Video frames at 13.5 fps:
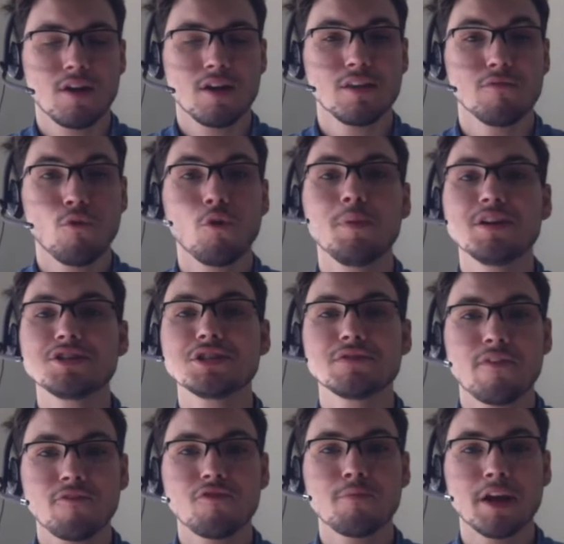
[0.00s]
The four pieces of
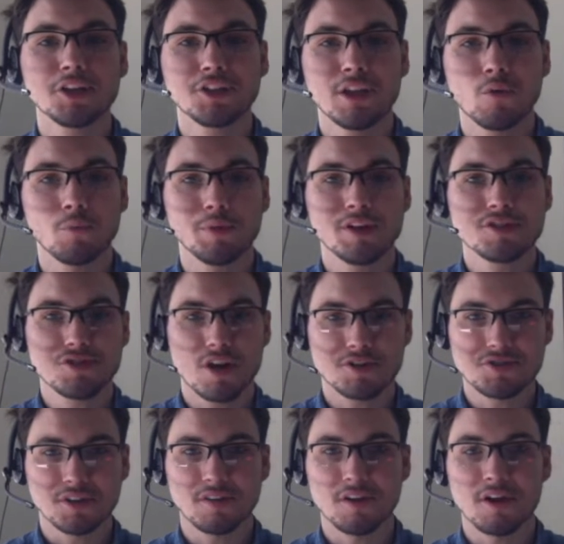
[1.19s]
information that we'll be
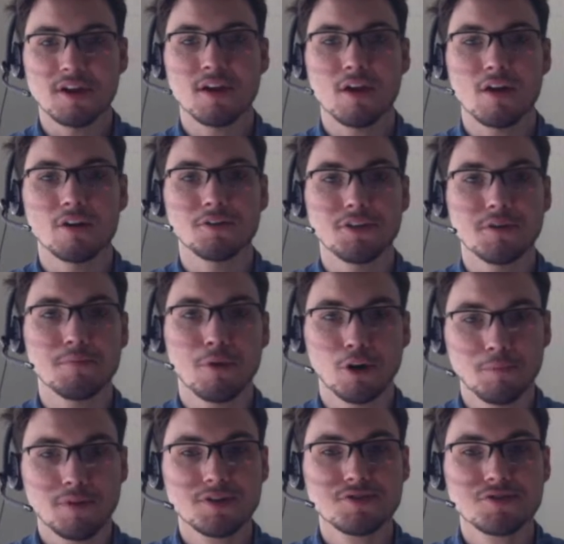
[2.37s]
discussing today are the
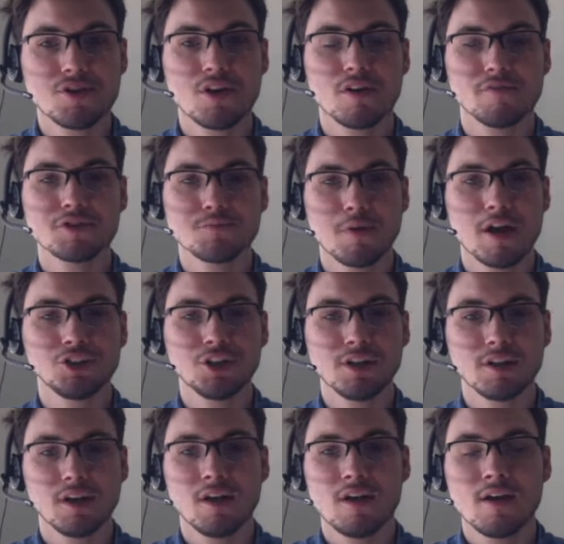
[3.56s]
purpose of this
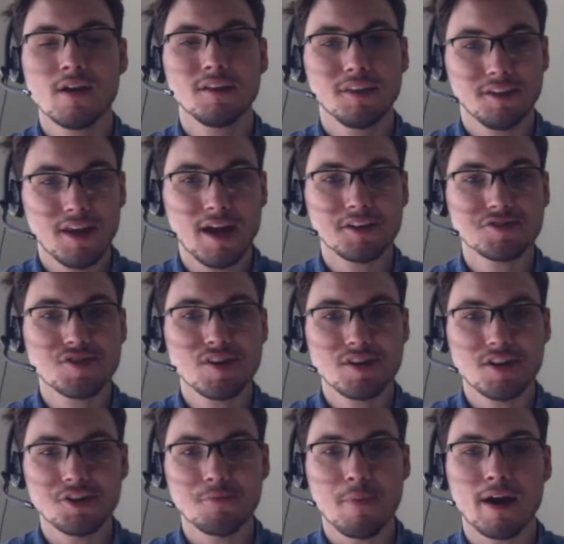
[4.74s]
project, the dataset
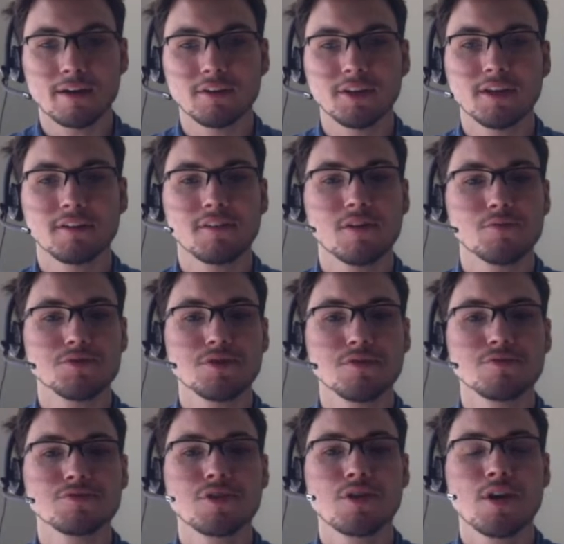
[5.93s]
and the modeling that was
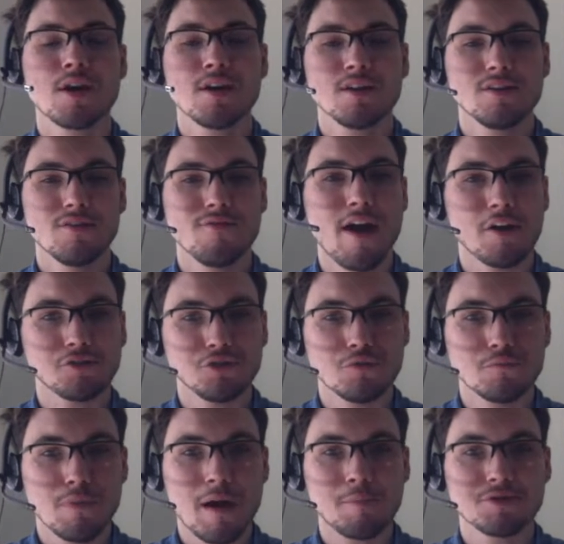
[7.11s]
used, the value
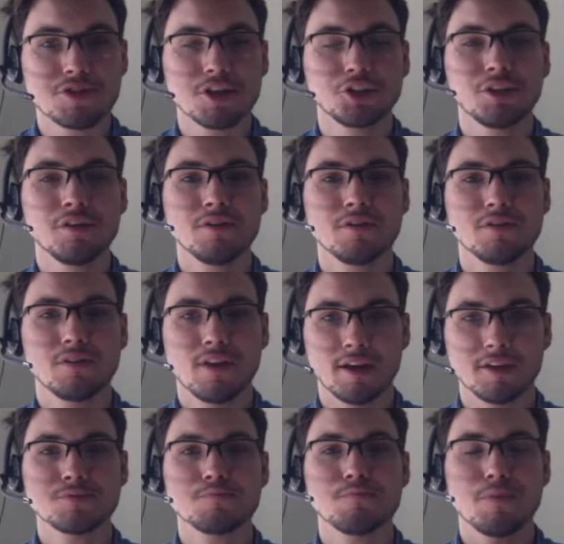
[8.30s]
proposition
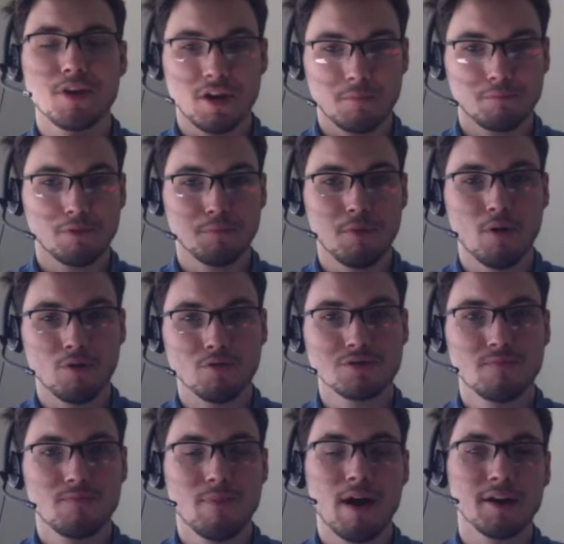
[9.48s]
that's being
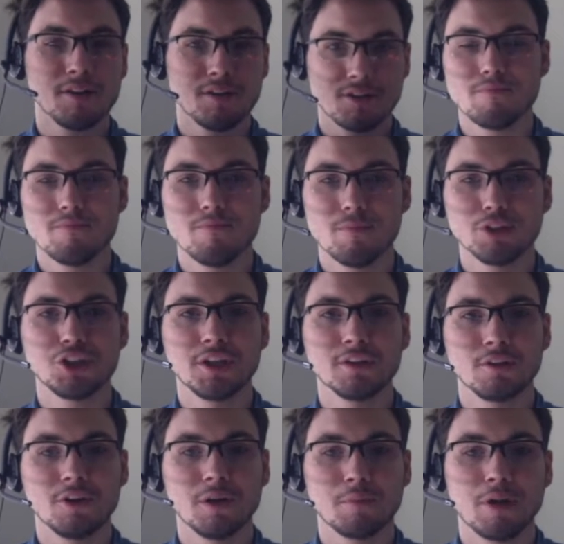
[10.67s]
proposed by this machine
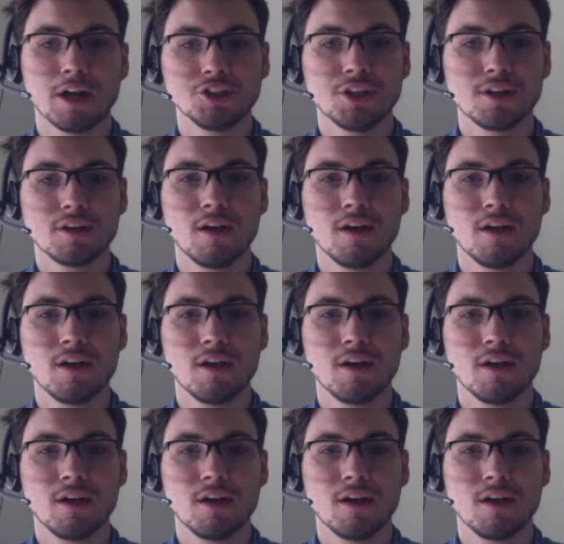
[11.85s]
learning project,